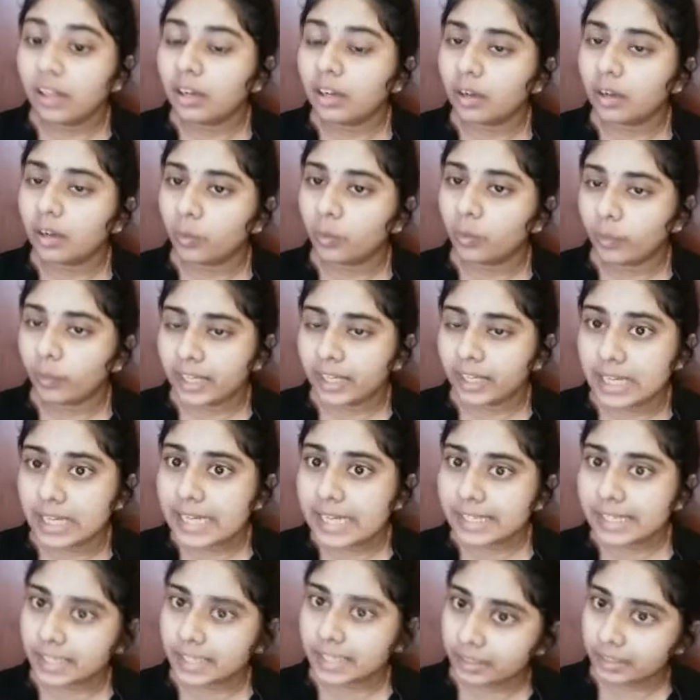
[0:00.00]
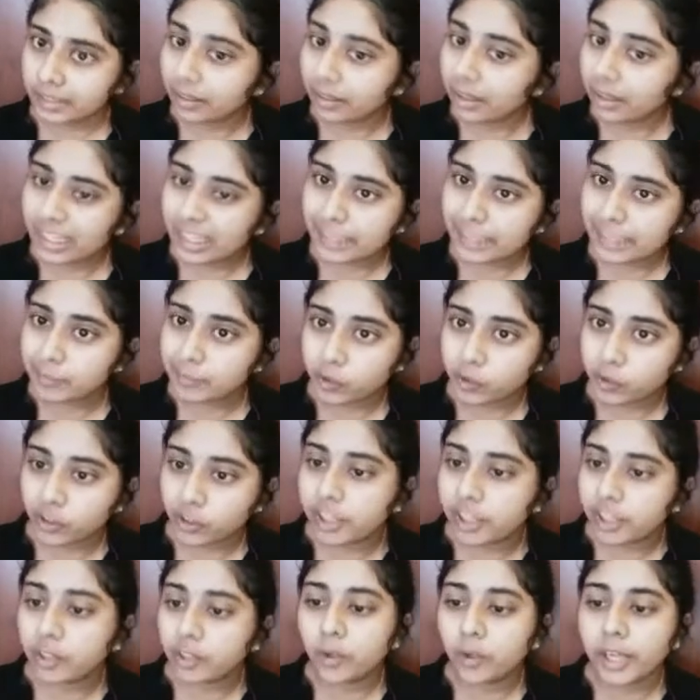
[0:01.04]
variation in the LIBOR rate.
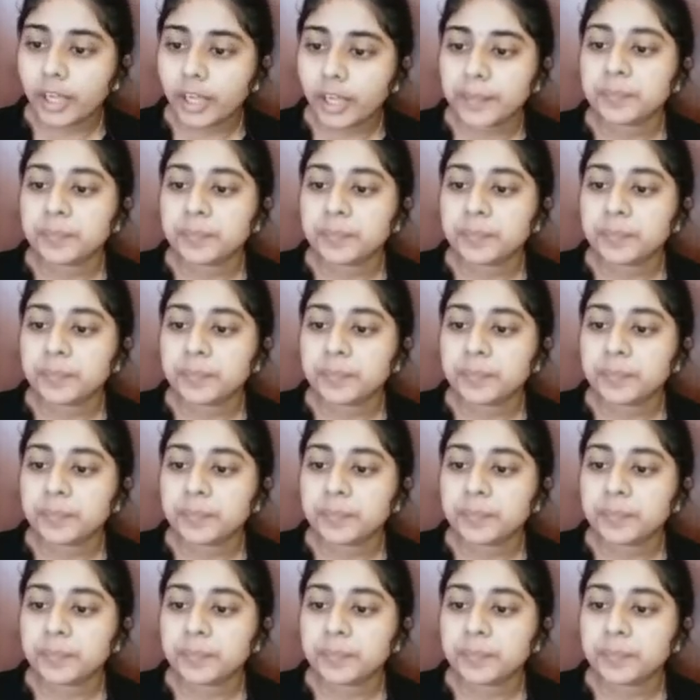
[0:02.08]
Okay.